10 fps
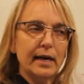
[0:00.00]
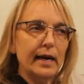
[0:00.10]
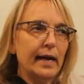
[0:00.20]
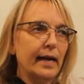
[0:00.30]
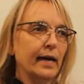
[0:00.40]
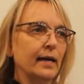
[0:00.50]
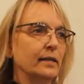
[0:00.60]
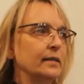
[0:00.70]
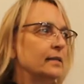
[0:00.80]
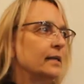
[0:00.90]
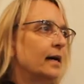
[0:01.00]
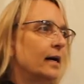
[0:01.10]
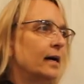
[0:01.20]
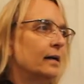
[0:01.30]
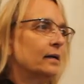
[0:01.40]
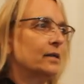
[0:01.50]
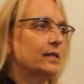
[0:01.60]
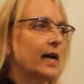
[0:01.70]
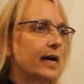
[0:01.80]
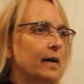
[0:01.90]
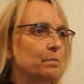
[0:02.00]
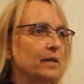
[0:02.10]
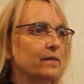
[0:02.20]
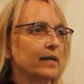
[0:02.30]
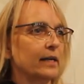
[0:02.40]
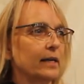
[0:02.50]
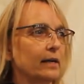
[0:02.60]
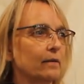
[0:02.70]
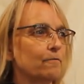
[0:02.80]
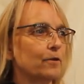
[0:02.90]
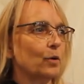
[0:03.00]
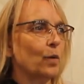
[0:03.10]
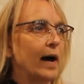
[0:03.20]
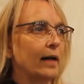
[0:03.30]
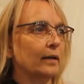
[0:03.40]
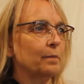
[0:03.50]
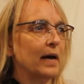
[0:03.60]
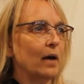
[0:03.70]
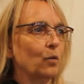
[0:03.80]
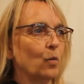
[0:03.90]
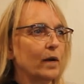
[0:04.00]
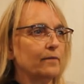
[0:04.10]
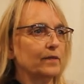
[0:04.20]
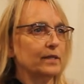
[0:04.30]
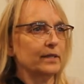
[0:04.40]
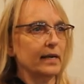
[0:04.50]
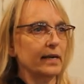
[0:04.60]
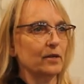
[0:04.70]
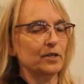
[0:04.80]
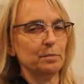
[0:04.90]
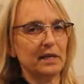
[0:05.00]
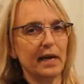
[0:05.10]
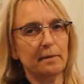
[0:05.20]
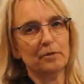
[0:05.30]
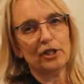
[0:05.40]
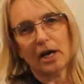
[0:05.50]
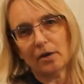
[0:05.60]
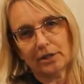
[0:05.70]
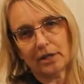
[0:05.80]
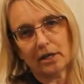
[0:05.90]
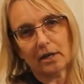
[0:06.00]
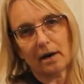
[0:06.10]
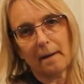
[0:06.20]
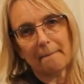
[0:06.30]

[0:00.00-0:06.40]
And because I had been thinking for a while about what if the sails became shelter,